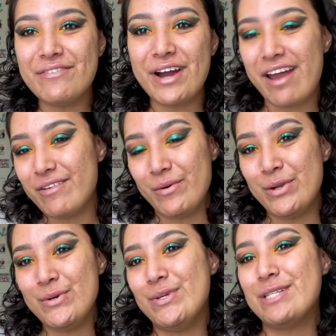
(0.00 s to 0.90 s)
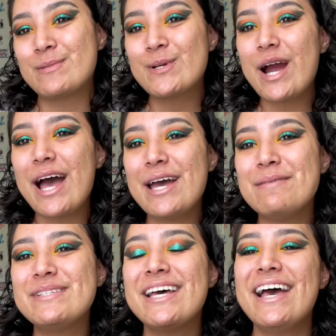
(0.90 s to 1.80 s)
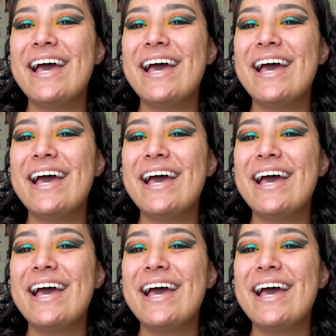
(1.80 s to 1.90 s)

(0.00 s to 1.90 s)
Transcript: for everyone who subscribes